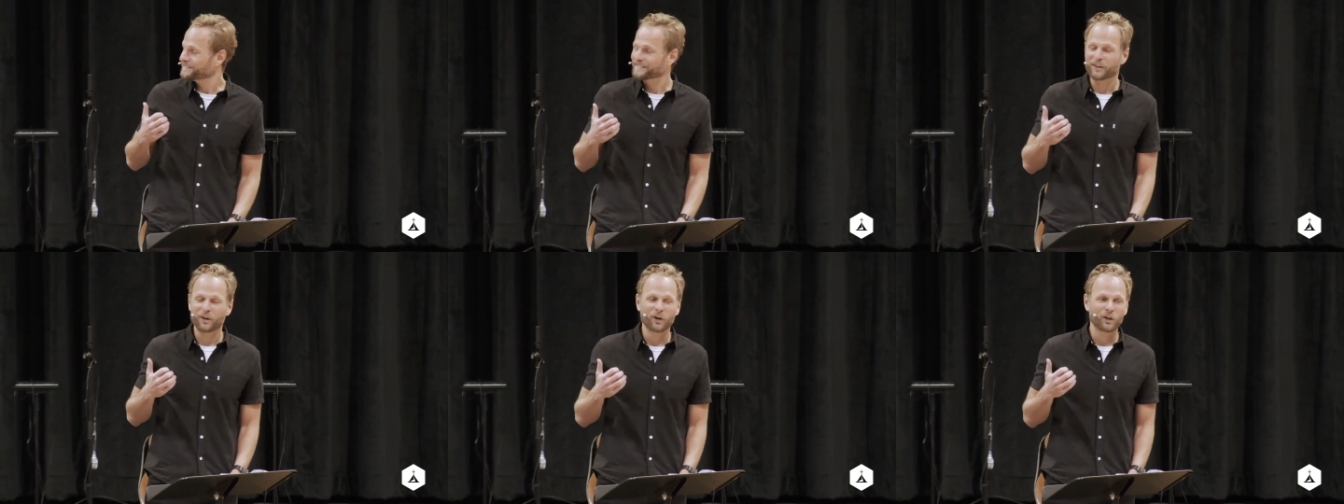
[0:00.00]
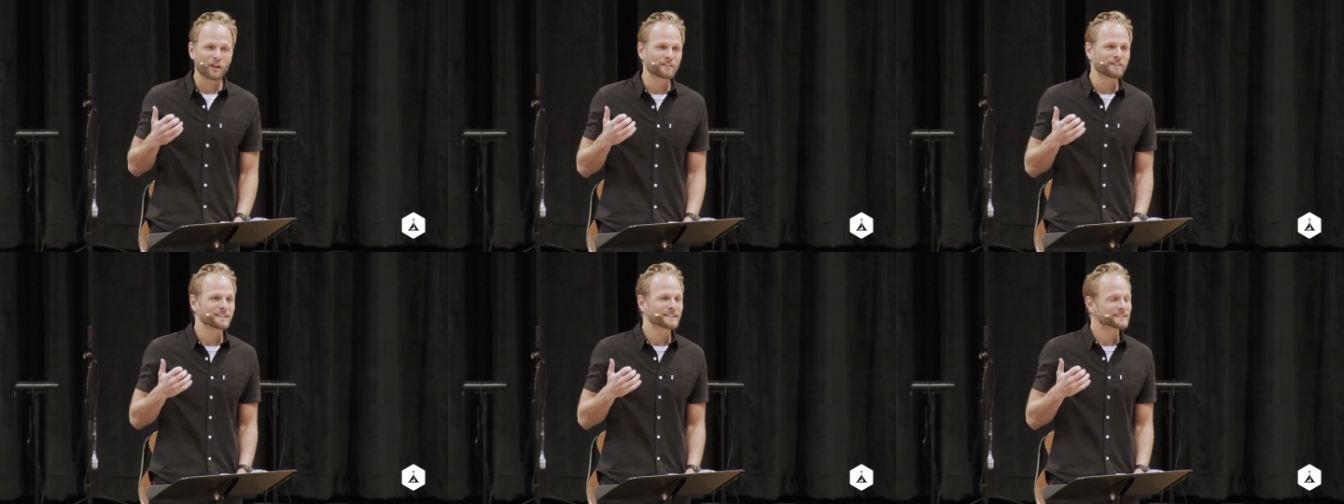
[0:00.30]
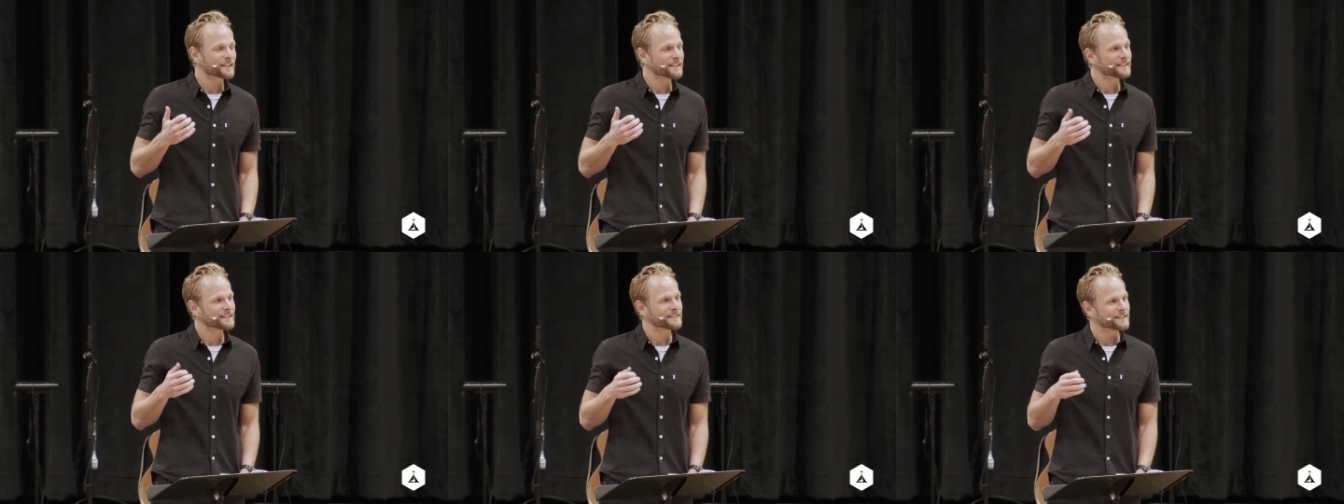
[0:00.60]
all of a
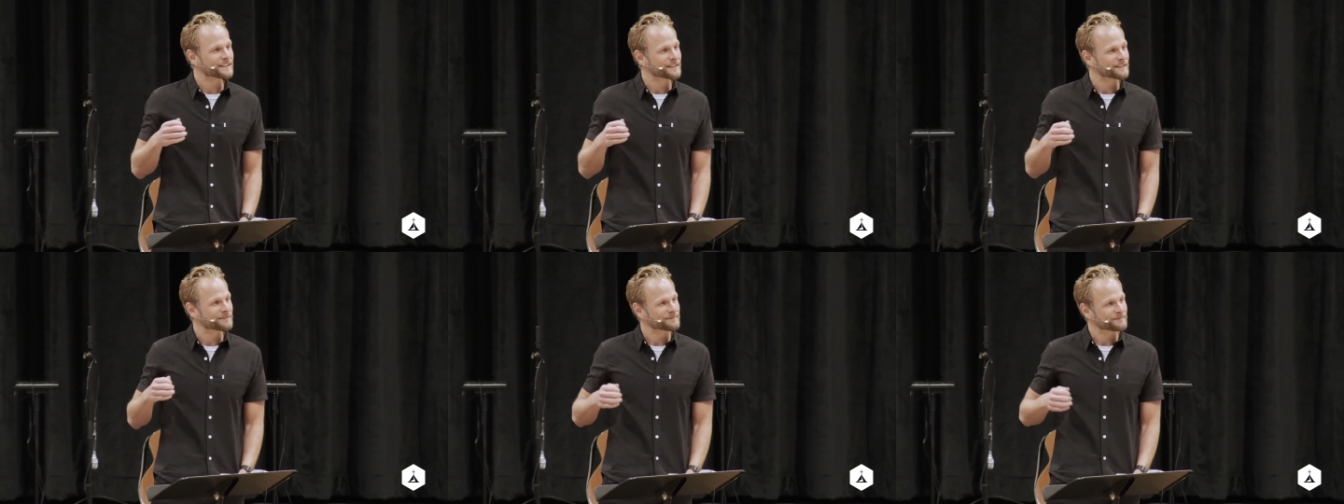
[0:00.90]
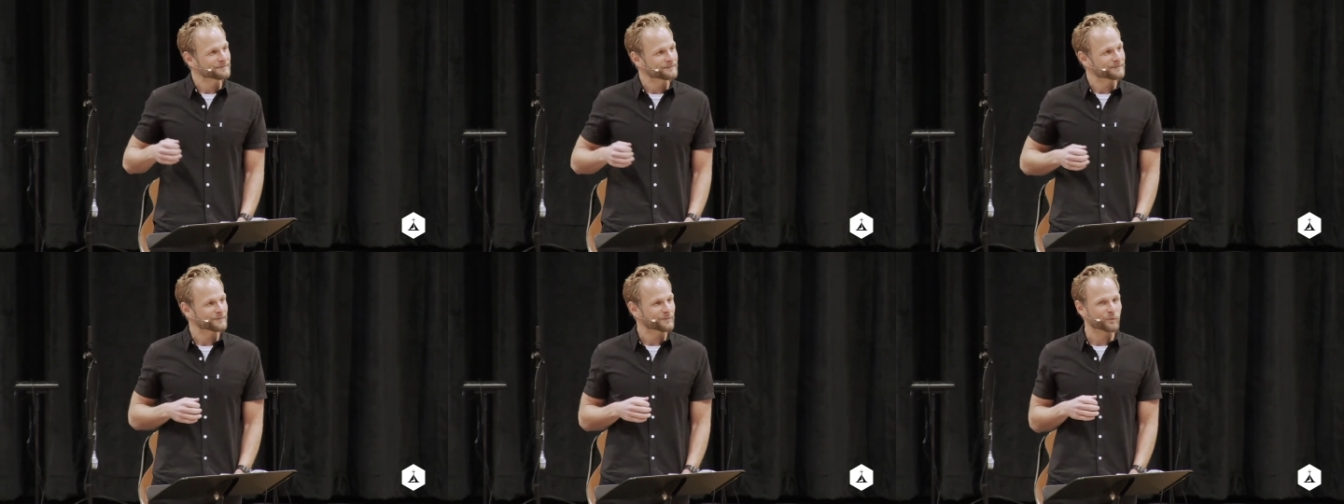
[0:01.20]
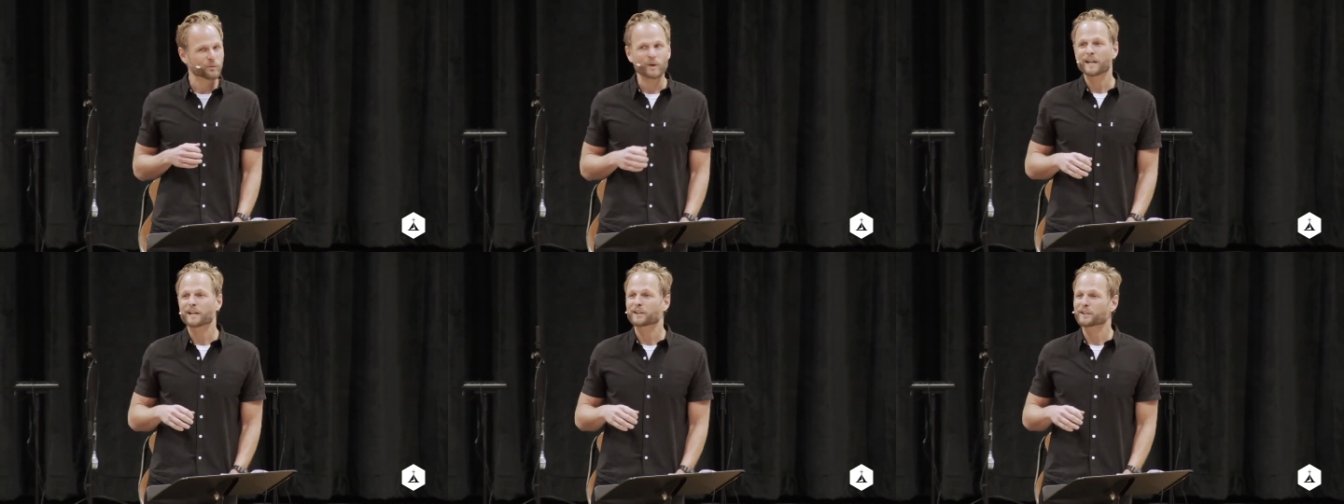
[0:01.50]
sudden the
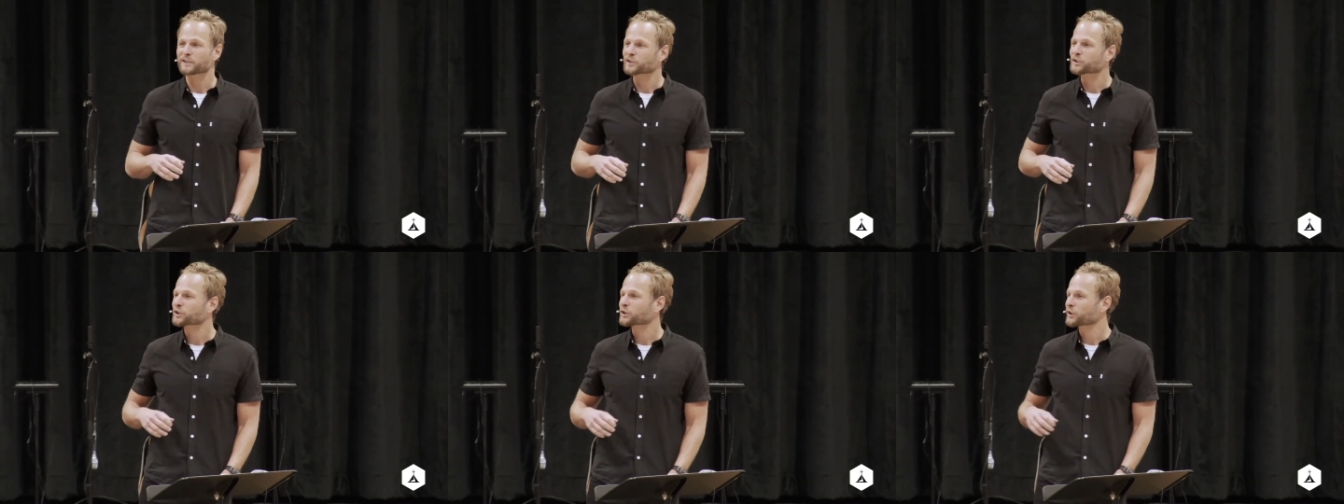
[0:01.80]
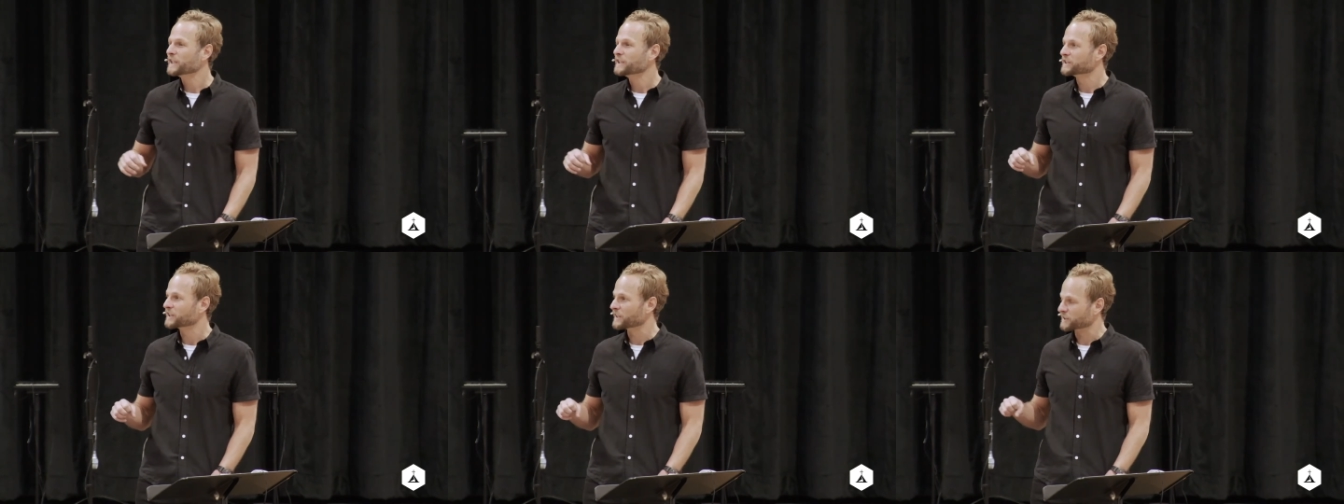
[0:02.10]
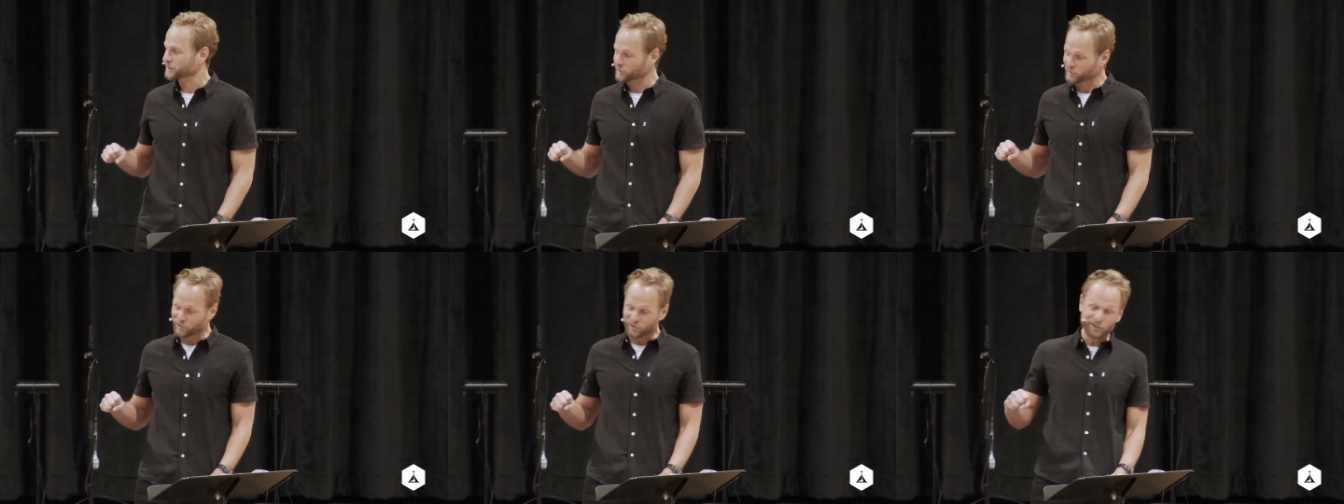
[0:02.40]
record
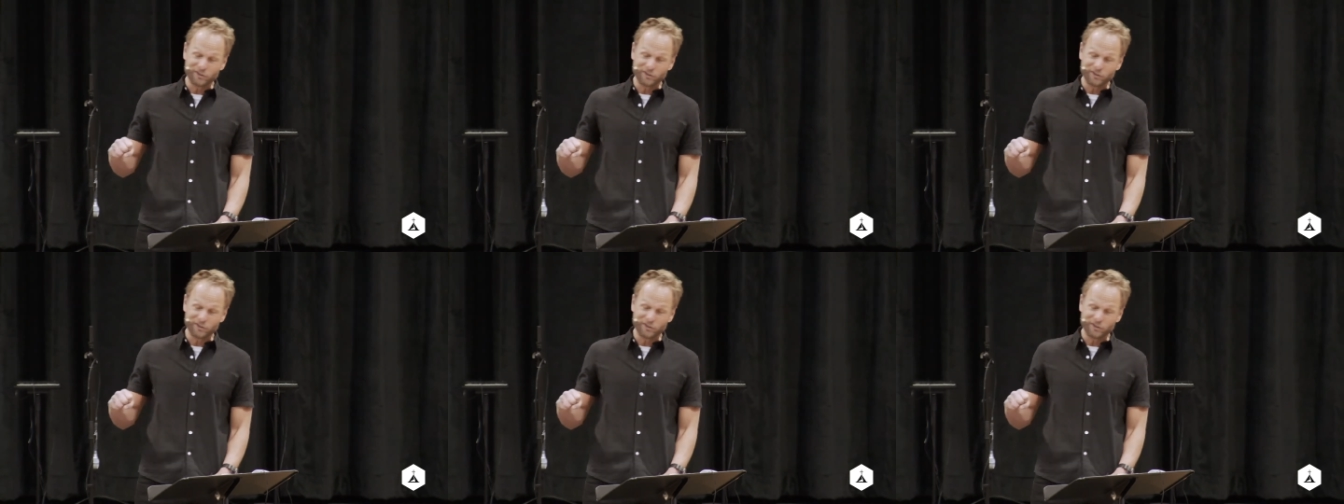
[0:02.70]
screeches.